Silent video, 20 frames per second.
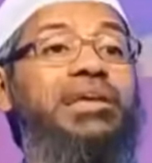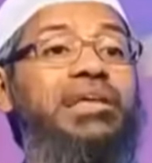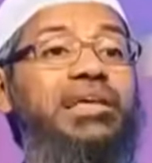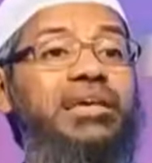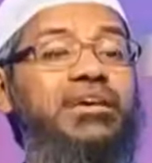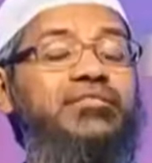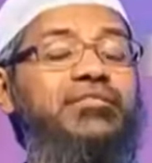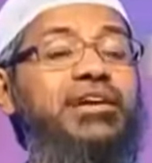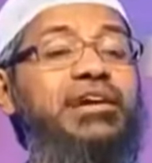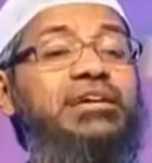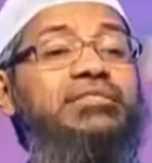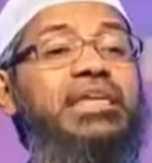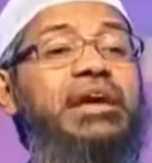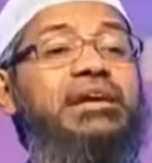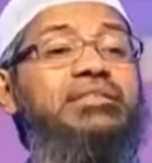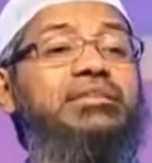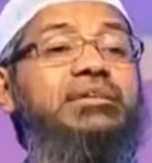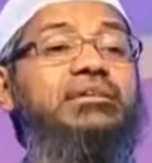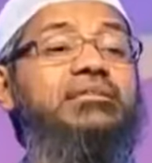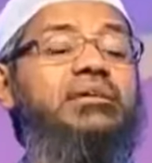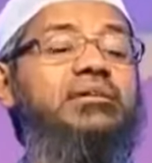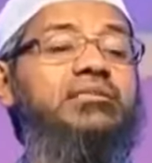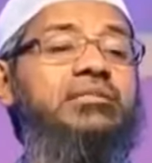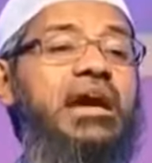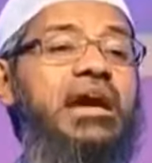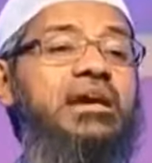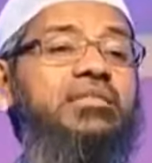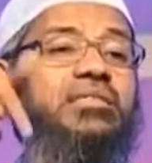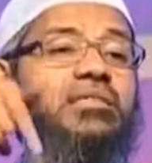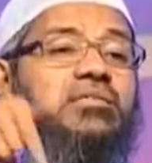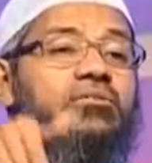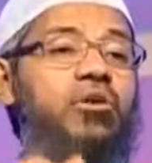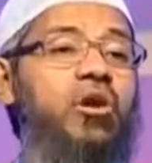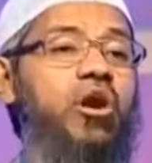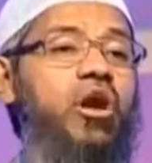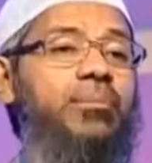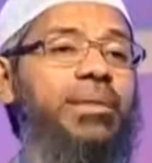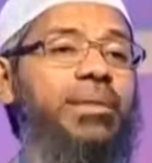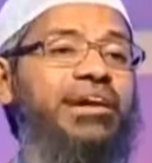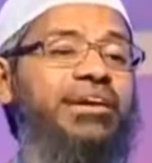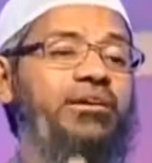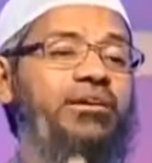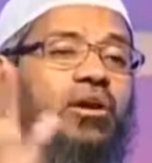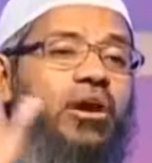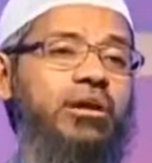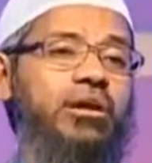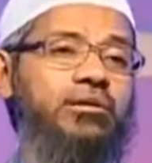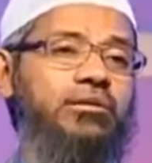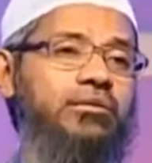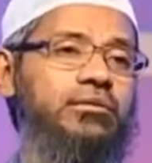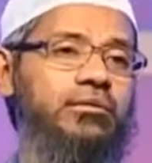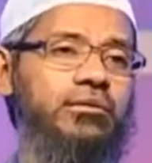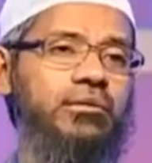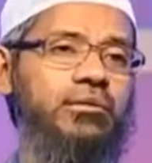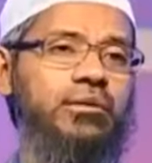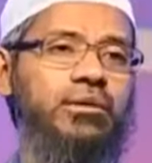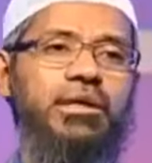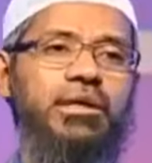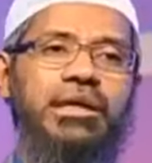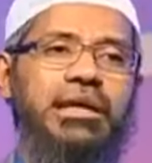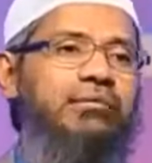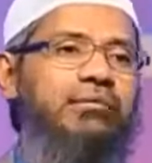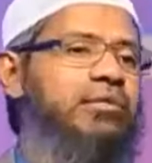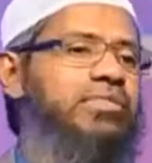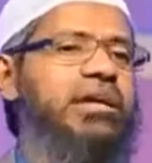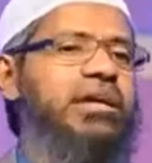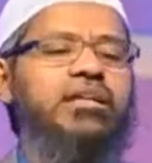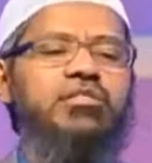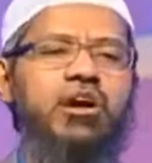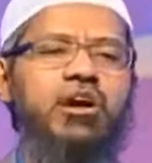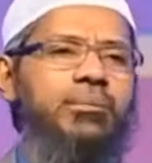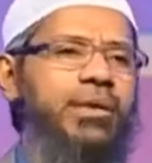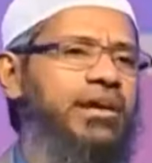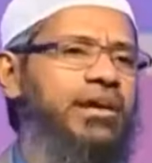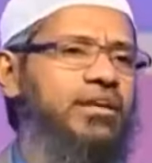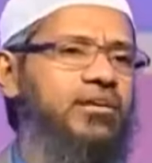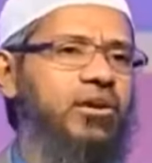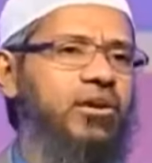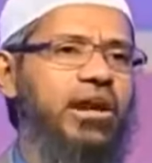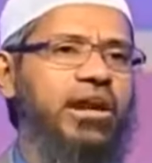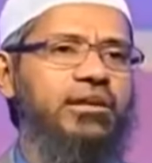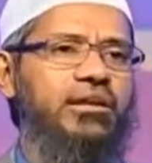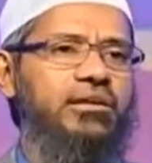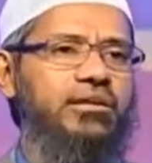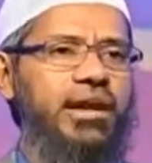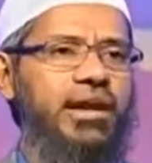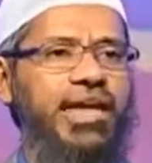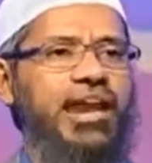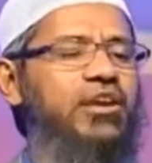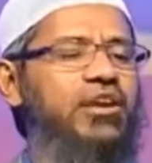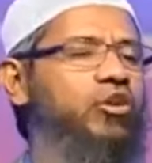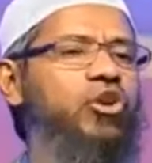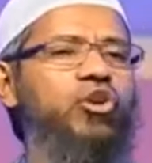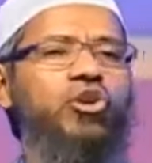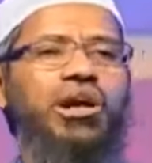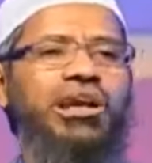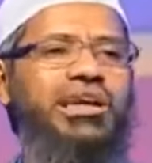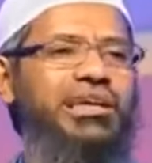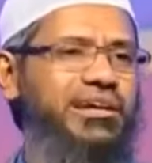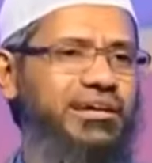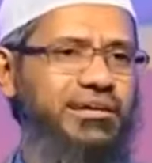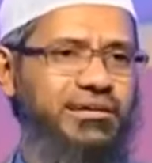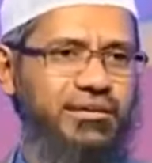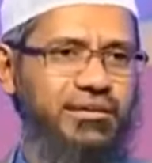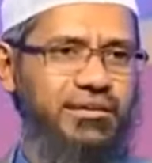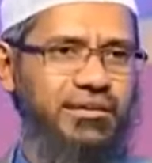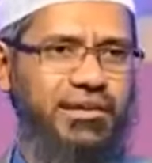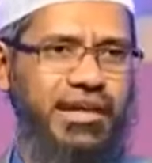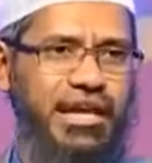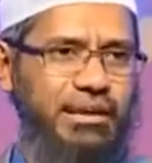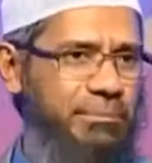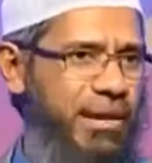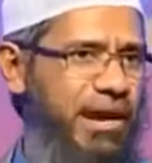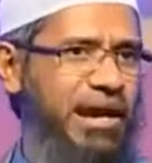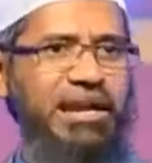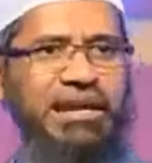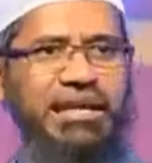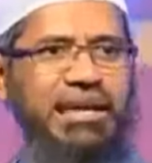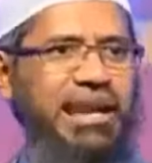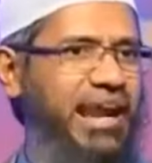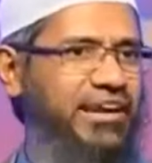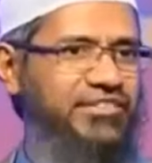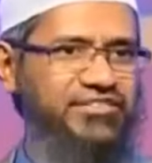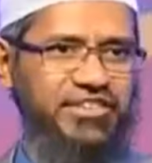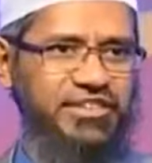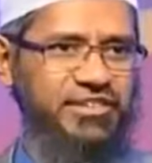to believe that Jesus Christ is Almighty God. He never said he's Almighty God. And I told you earlier, in my earlier